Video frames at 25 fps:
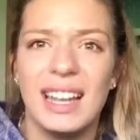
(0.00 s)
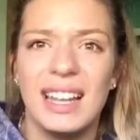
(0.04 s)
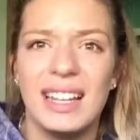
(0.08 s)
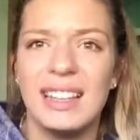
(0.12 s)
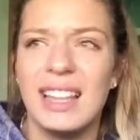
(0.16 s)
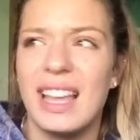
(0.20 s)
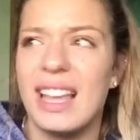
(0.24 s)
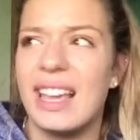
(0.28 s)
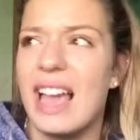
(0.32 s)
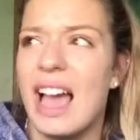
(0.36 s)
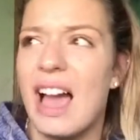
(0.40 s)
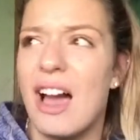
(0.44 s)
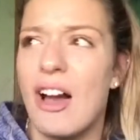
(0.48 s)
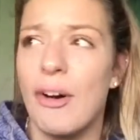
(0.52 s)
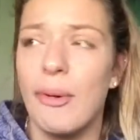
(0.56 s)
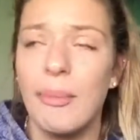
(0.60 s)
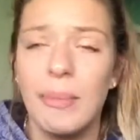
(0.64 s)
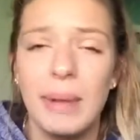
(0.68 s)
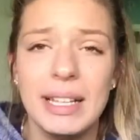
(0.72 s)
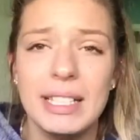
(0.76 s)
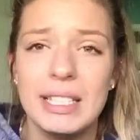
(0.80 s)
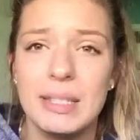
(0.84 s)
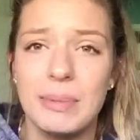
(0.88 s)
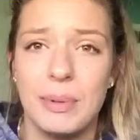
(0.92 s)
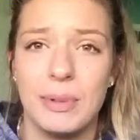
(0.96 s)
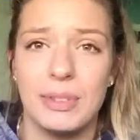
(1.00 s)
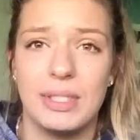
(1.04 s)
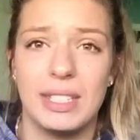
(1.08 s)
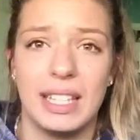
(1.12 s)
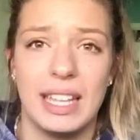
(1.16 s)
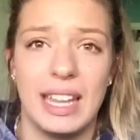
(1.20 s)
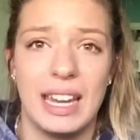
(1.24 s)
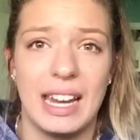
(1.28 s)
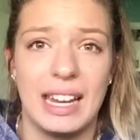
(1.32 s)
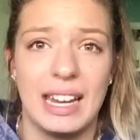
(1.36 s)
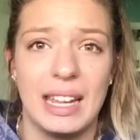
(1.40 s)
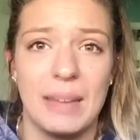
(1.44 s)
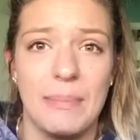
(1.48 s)
And how am I supposed to
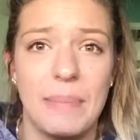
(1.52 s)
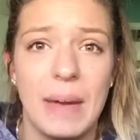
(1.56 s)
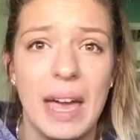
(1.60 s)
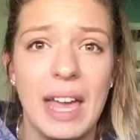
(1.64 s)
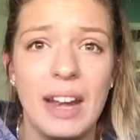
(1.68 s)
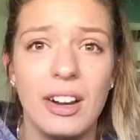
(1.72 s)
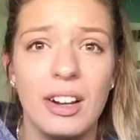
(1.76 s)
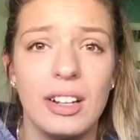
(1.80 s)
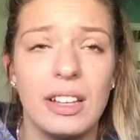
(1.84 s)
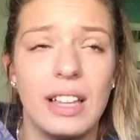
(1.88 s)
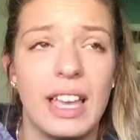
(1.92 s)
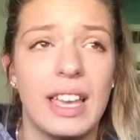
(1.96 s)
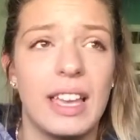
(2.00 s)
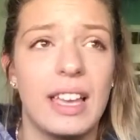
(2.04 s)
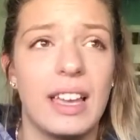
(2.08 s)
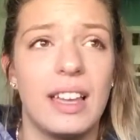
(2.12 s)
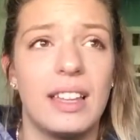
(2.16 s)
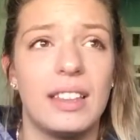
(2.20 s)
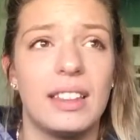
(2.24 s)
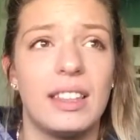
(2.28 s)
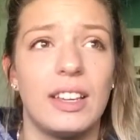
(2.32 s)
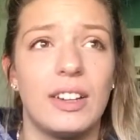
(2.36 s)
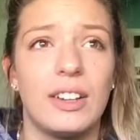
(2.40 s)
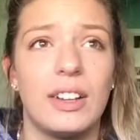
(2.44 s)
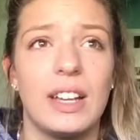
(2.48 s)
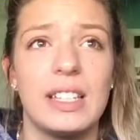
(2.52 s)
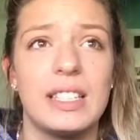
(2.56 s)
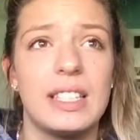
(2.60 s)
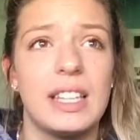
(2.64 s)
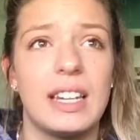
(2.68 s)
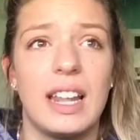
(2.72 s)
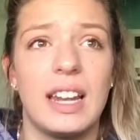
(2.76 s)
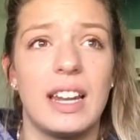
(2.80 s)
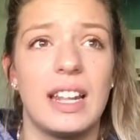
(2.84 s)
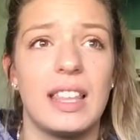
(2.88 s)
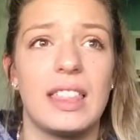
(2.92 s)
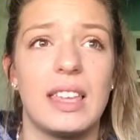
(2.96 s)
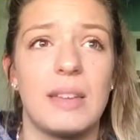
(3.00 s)
get any better? There isn't
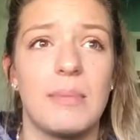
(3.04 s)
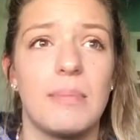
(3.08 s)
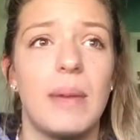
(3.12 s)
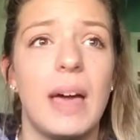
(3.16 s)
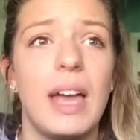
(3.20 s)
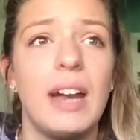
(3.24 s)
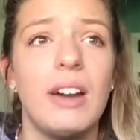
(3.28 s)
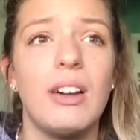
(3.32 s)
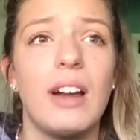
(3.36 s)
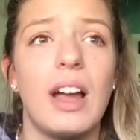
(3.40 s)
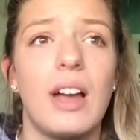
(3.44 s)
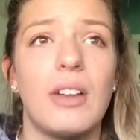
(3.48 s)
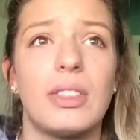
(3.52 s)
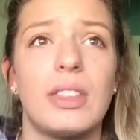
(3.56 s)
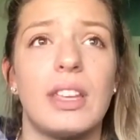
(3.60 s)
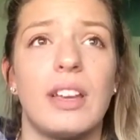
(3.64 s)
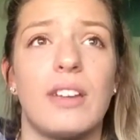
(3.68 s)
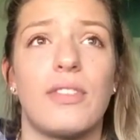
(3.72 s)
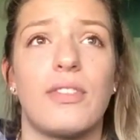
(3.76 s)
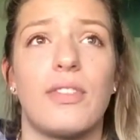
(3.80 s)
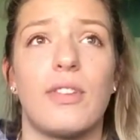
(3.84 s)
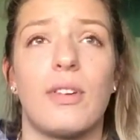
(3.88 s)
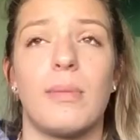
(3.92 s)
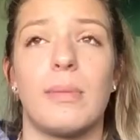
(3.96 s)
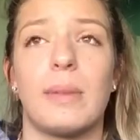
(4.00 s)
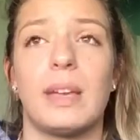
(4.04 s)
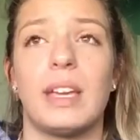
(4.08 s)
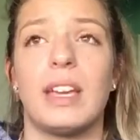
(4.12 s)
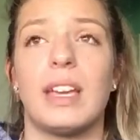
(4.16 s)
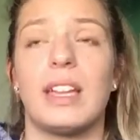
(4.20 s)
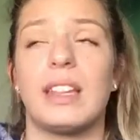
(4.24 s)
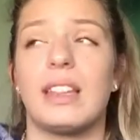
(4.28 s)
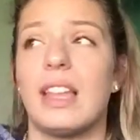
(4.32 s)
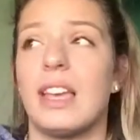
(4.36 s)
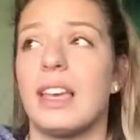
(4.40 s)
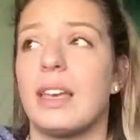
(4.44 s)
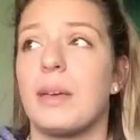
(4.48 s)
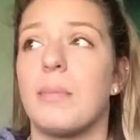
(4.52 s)
anything better out there for me.
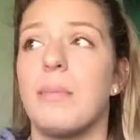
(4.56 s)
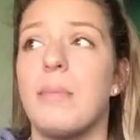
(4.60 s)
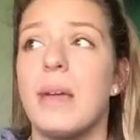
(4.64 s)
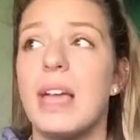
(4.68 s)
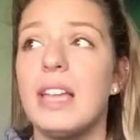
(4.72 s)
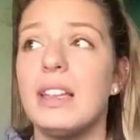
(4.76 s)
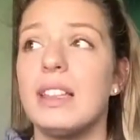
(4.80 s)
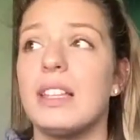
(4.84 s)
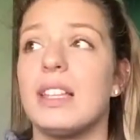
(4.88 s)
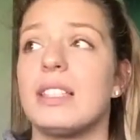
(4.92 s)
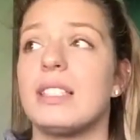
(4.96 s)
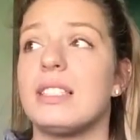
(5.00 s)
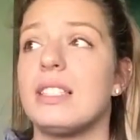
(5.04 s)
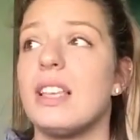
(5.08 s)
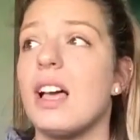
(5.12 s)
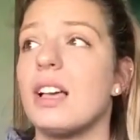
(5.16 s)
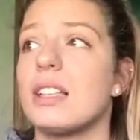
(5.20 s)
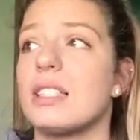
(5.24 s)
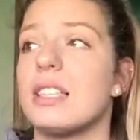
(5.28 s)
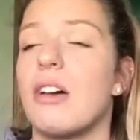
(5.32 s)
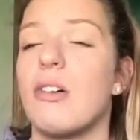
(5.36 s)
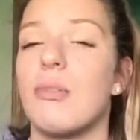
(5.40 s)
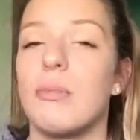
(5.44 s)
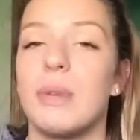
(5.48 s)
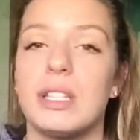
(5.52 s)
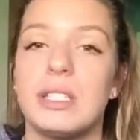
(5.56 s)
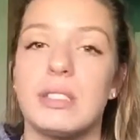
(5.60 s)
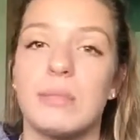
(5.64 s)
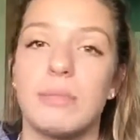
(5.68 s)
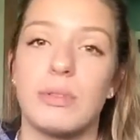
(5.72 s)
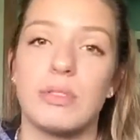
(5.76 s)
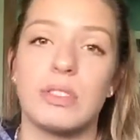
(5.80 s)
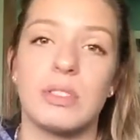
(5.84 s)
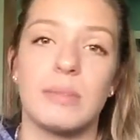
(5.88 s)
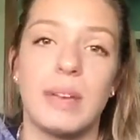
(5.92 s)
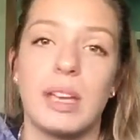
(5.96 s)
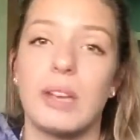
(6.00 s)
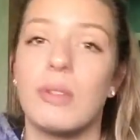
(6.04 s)
And man, this sucks. How am I
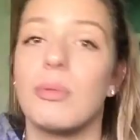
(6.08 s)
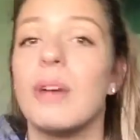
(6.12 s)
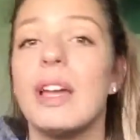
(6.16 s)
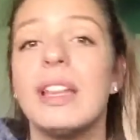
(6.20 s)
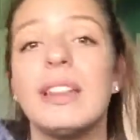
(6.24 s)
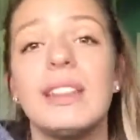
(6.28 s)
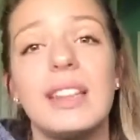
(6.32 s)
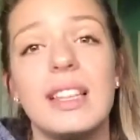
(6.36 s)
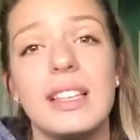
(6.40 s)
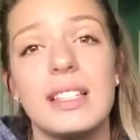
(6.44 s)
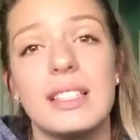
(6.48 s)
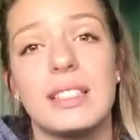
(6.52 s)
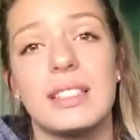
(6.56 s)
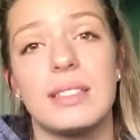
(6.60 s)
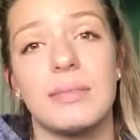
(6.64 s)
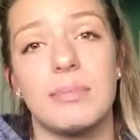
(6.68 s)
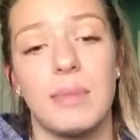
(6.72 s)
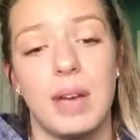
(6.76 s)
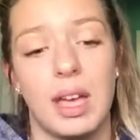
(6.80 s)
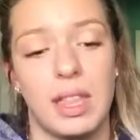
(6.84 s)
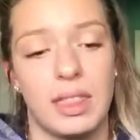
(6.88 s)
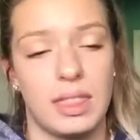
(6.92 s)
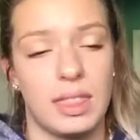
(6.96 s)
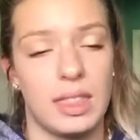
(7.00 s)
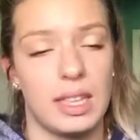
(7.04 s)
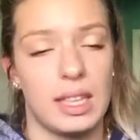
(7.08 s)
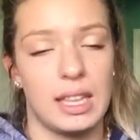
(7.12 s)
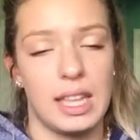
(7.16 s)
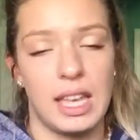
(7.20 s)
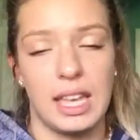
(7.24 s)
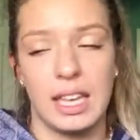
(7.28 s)
supposed to make rent this month?